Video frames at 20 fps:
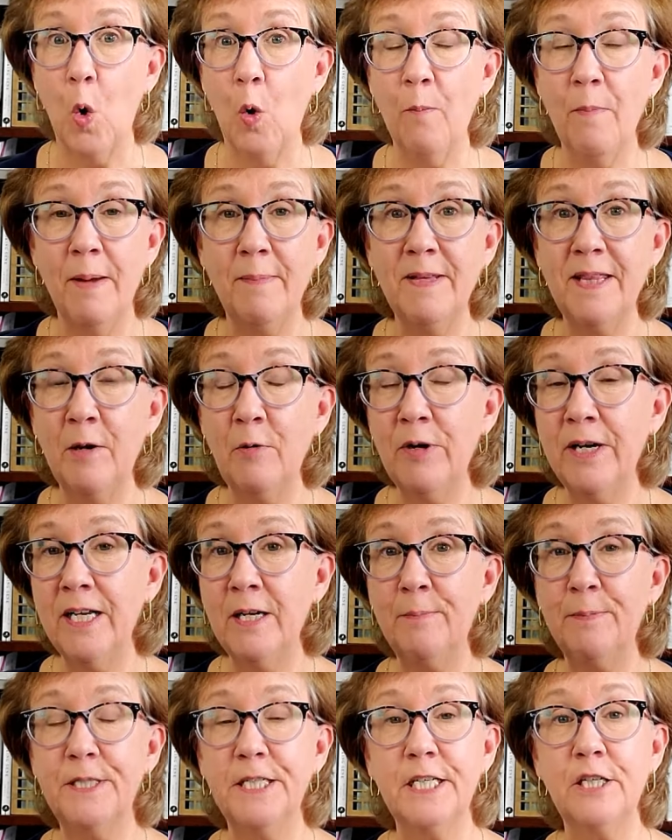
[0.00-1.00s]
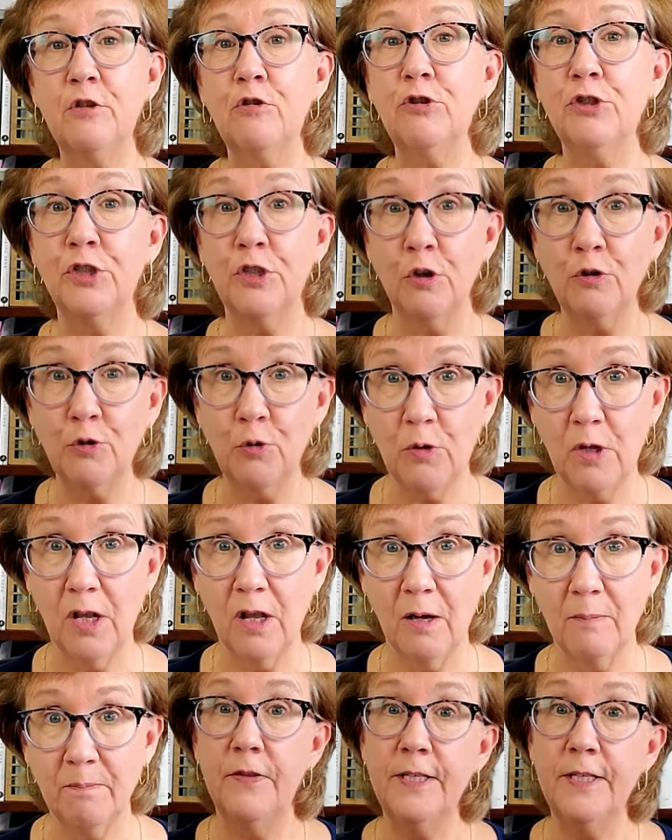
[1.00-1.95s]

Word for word: Or maybe they were in a particular social club.